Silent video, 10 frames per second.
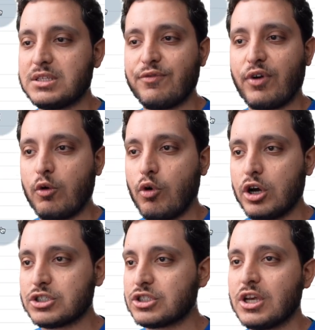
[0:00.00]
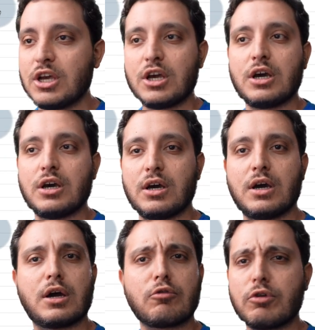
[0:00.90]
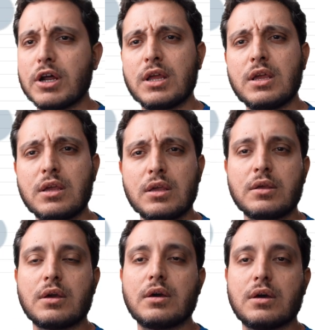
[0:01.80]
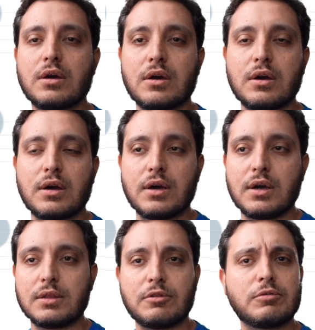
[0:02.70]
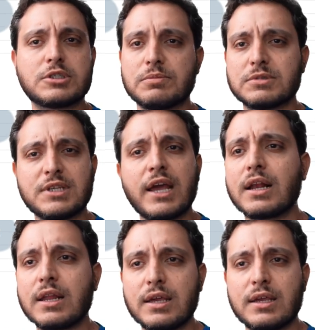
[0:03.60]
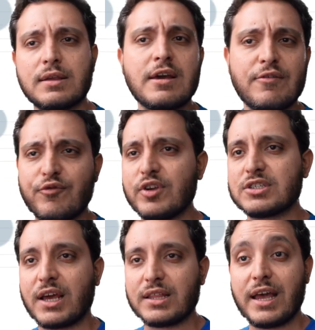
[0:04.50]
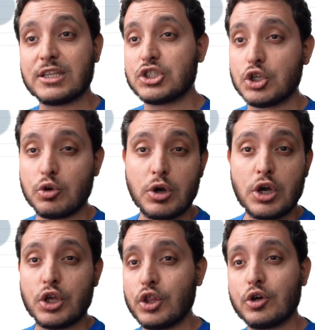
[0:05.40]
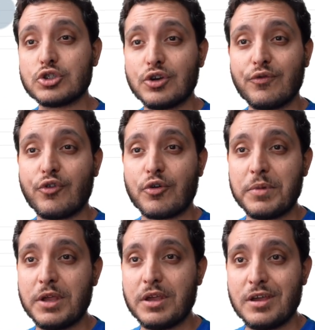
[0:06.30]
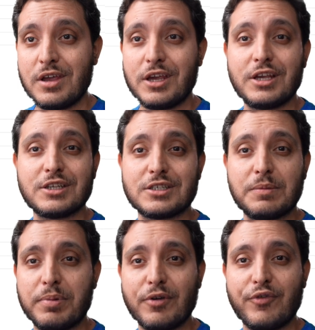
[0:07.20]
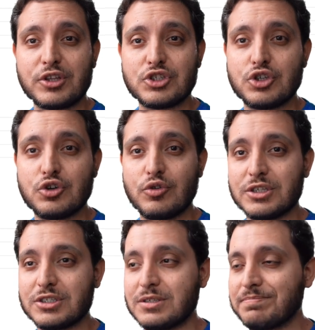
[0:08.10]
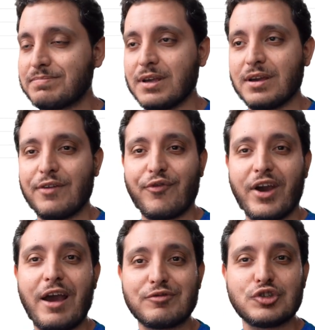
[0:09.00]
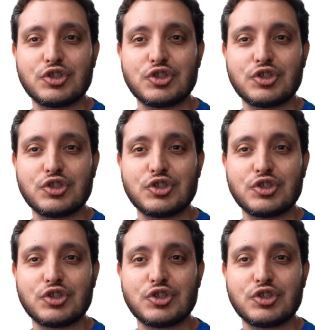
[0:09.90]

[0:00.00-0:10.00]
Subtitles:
if I was running, doing some cycling, things like that. So Notion for me is the perfect tool. If I have to